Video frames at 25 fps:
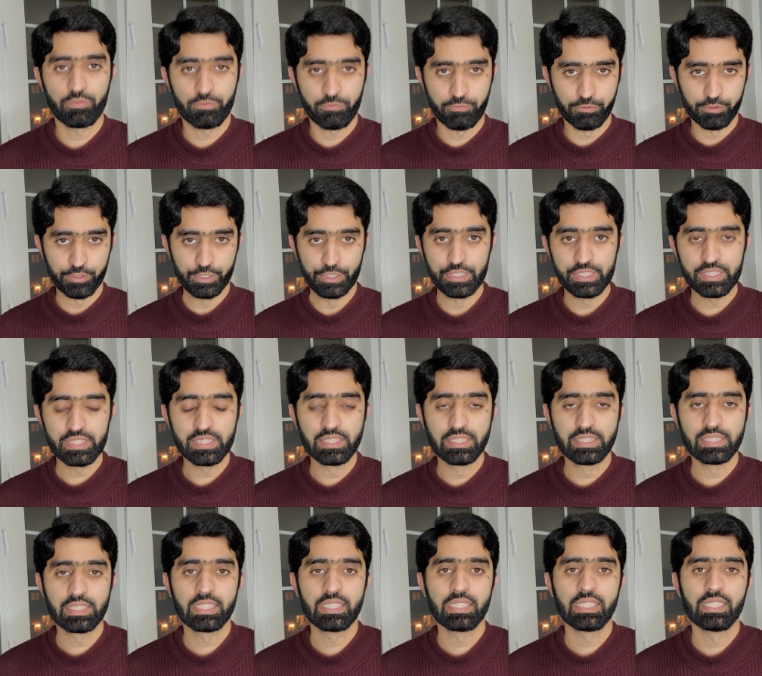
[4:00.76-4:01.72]

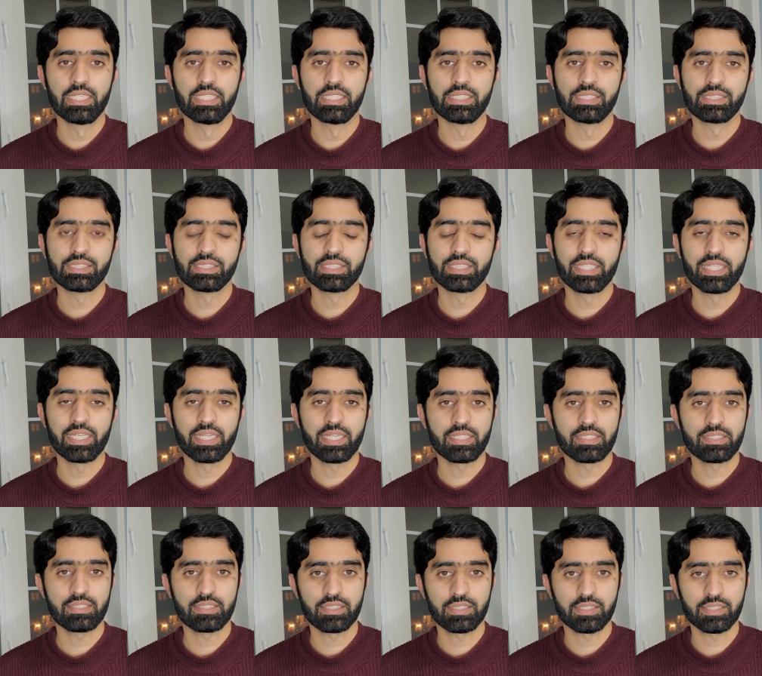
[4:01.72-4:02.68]
first uh, there
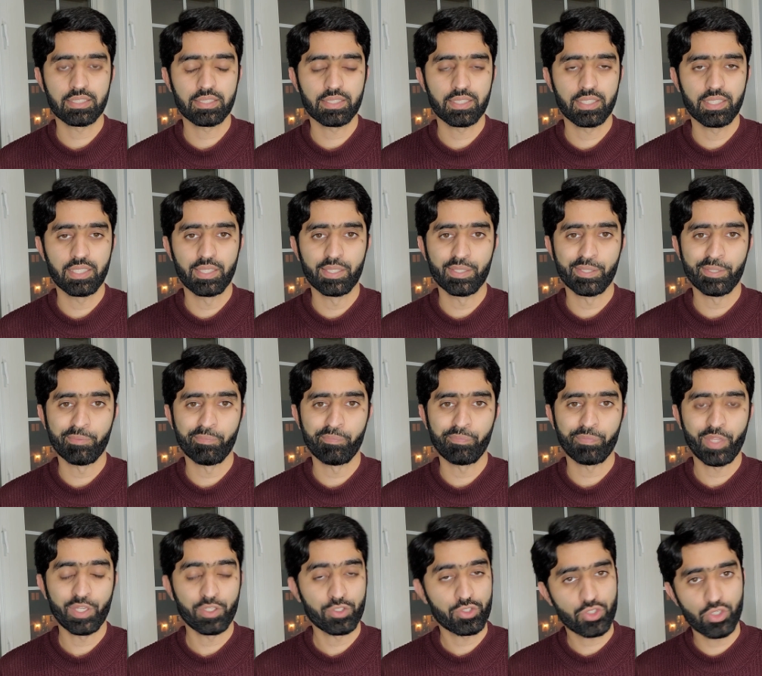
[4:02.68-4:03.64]
is a,
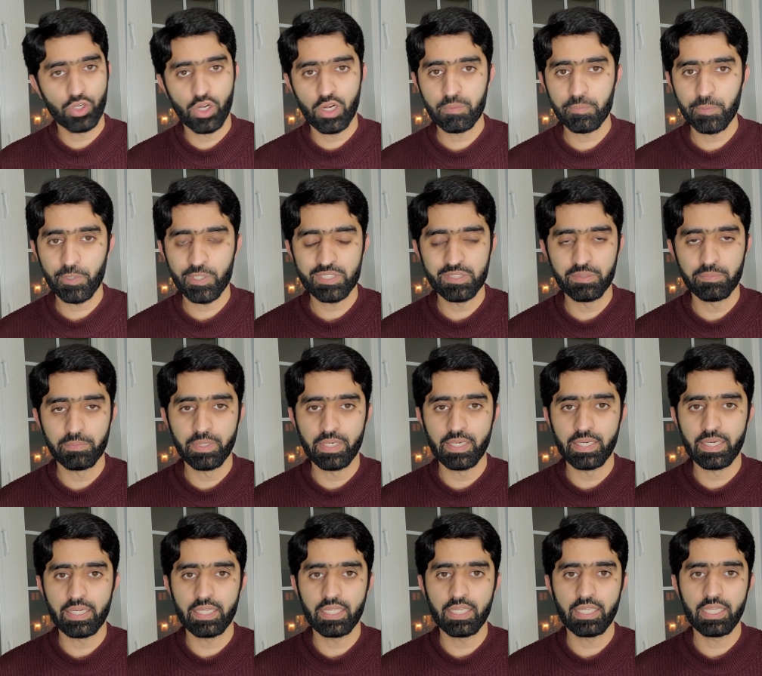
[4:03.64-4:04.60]
um, a strong
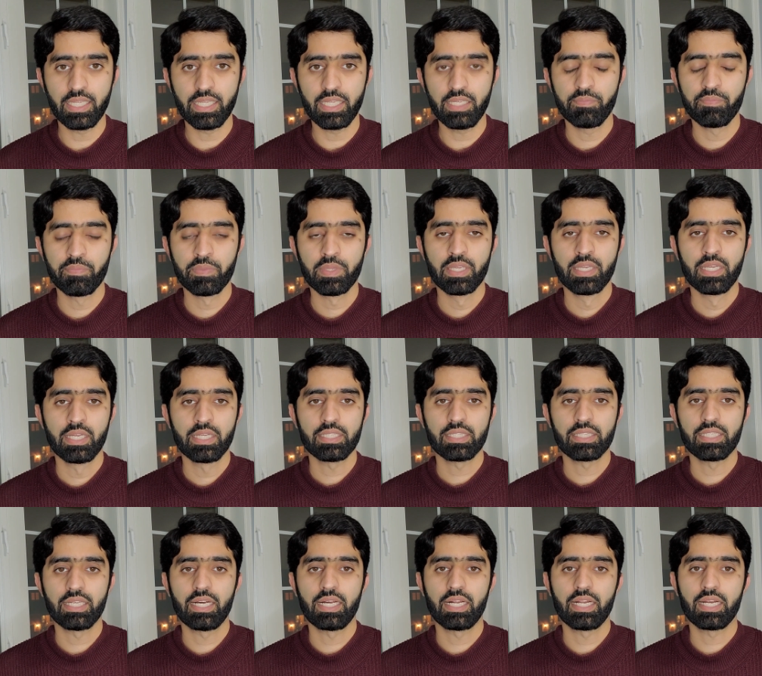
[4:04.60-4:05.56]
possibility
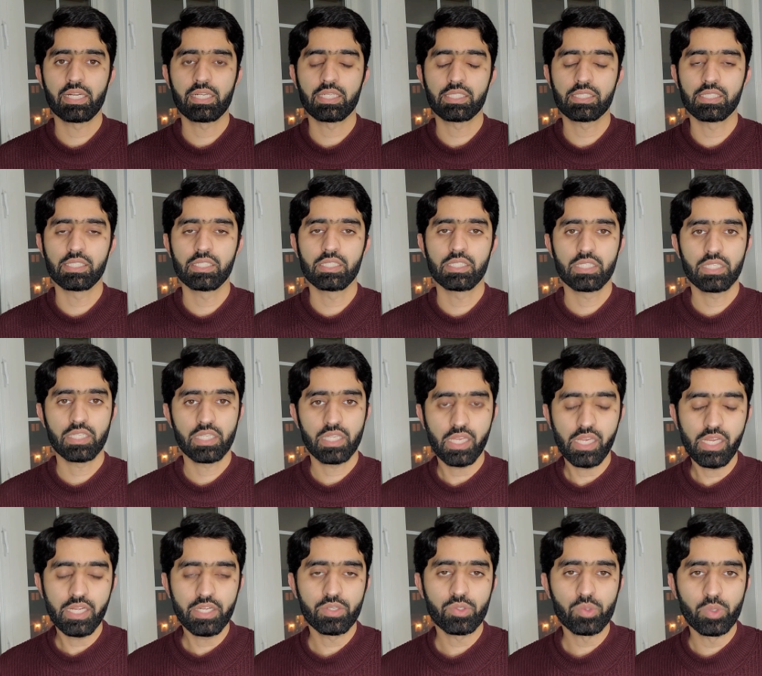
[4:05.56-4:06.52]
that
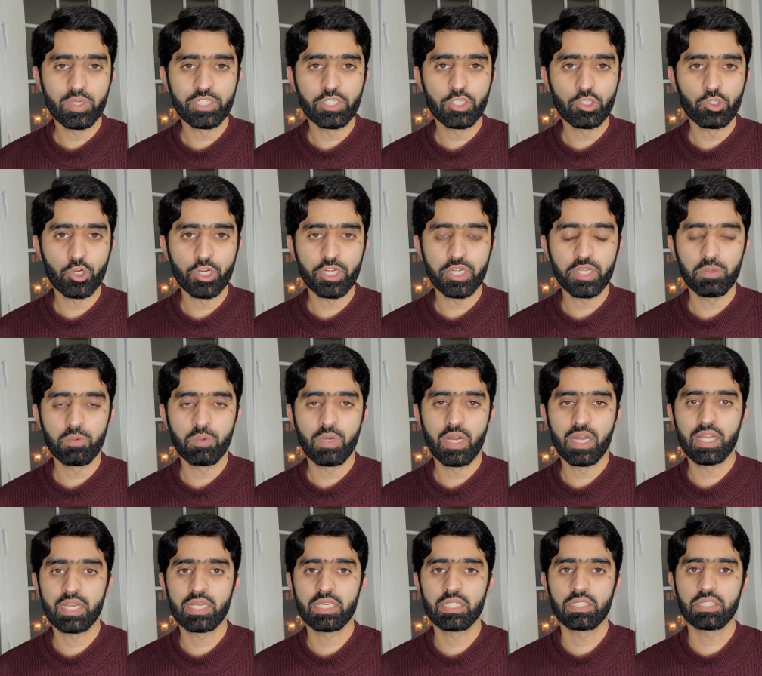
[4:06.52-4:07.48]
in
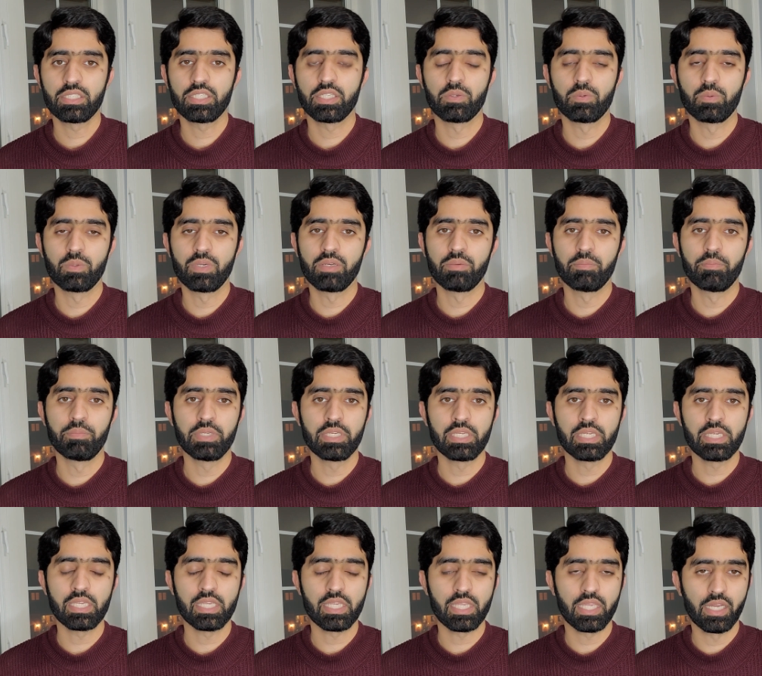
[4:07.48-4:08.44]
2021 there will
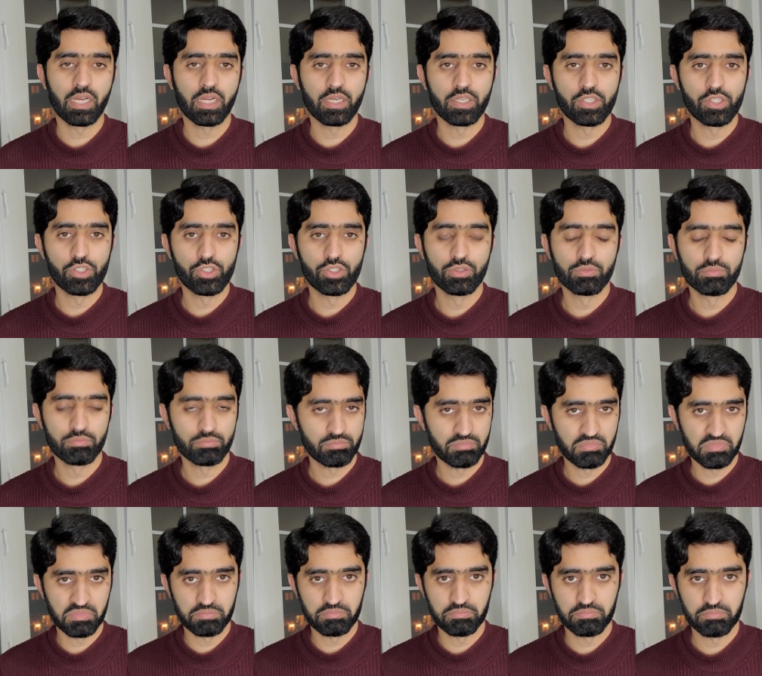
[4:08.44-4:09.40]
be a,
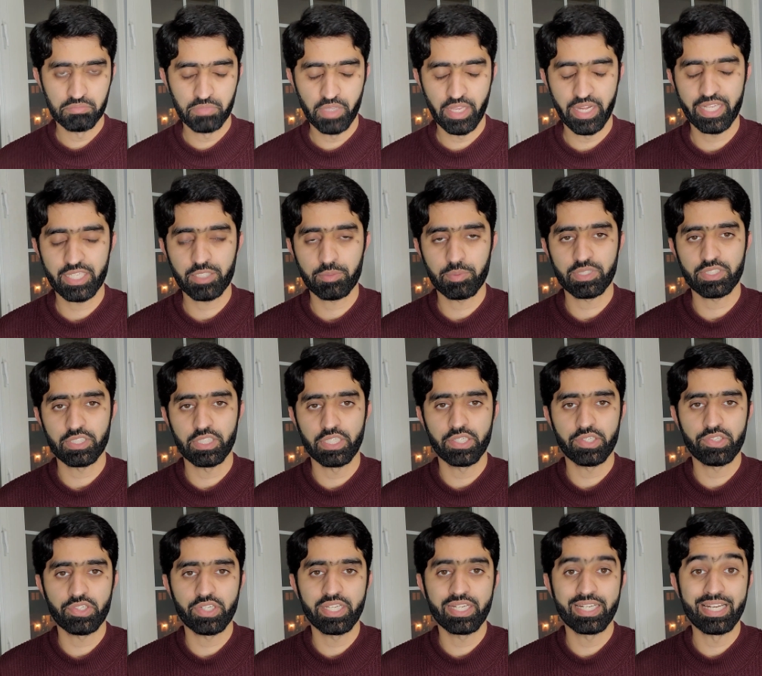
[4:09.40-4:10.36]
an express
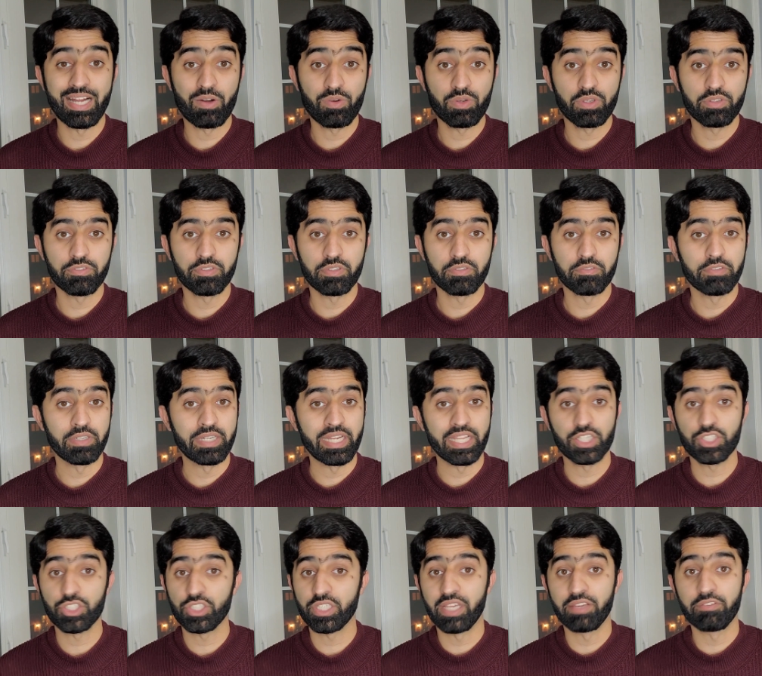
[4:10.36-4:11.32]
entry round of
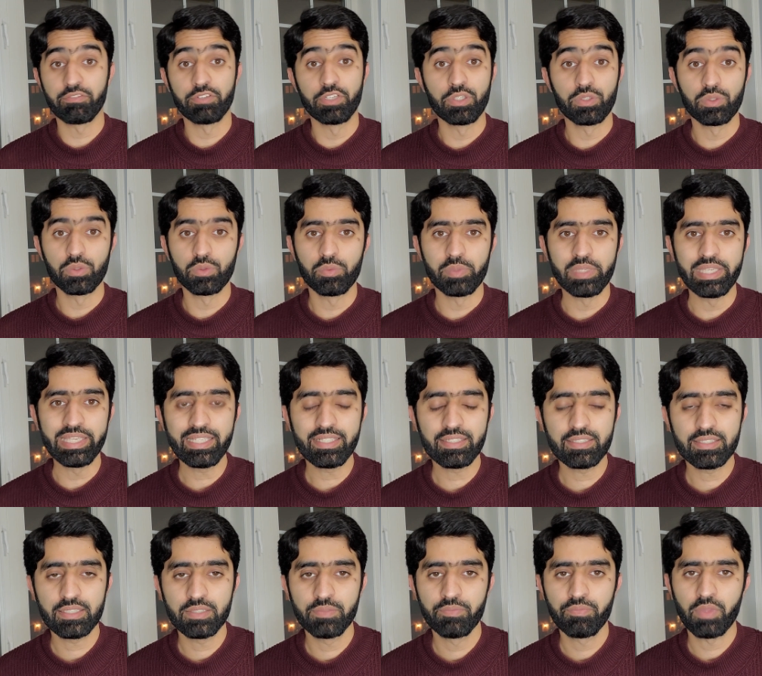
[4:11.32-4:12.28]
invitation every two
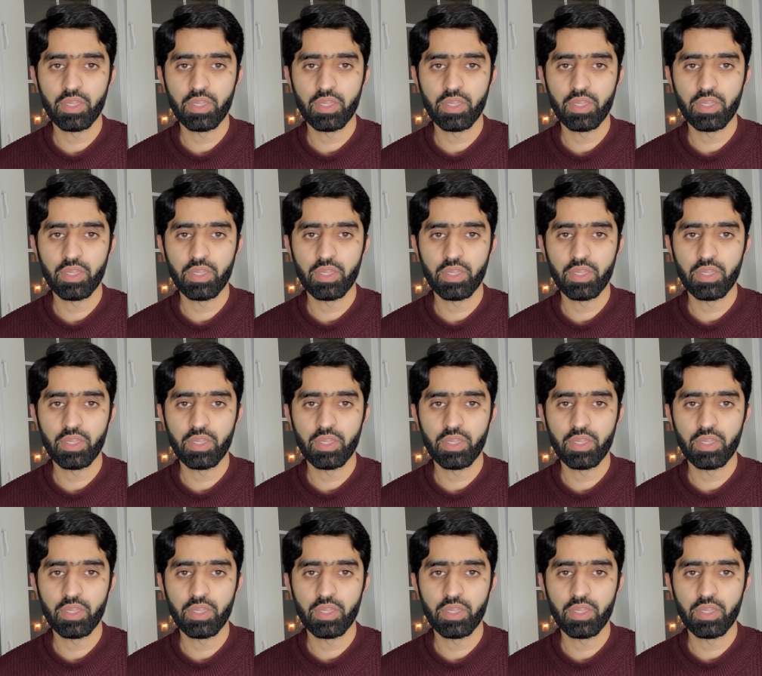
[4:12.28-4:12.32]
weeks